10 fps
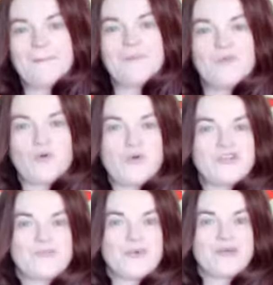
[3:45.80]

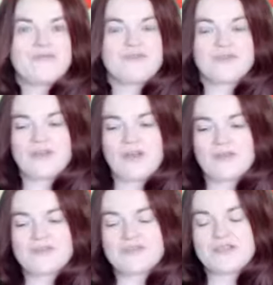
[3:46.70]
Roig Biv for the
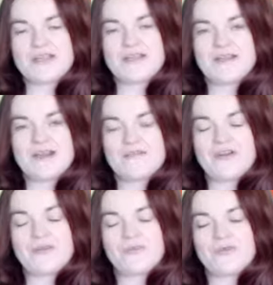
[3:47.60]
colours of the
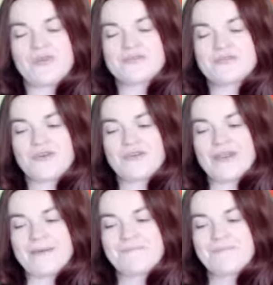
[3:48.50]
rainbow, that sort of
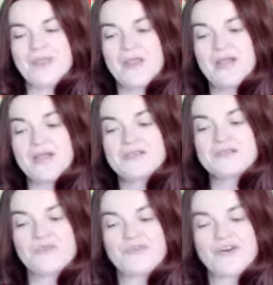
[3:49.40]
thing.
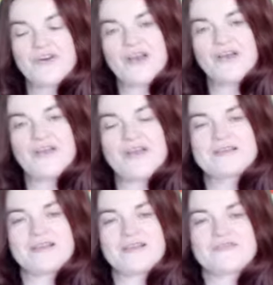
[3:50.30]
So for critical
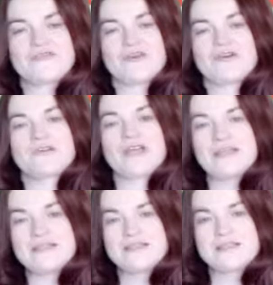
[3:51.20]
essay
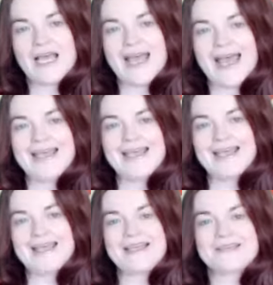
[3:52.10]
introductions, I
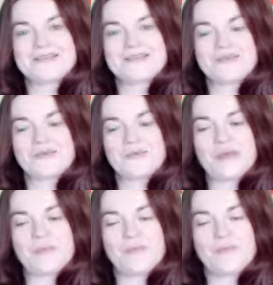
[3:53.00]
get kids to
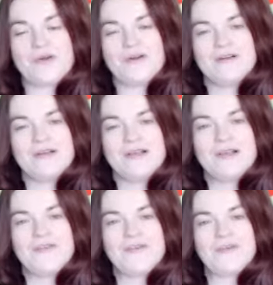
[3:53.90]
remember
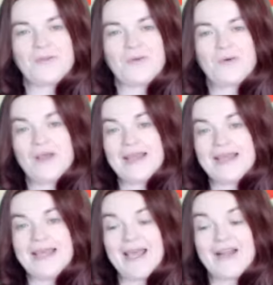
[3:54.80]
the
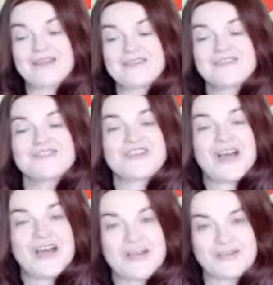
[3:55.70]
mnemonic
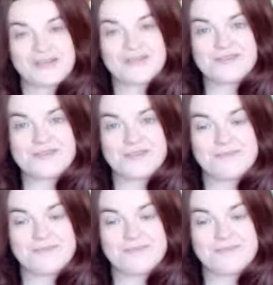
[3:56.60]
TARTS.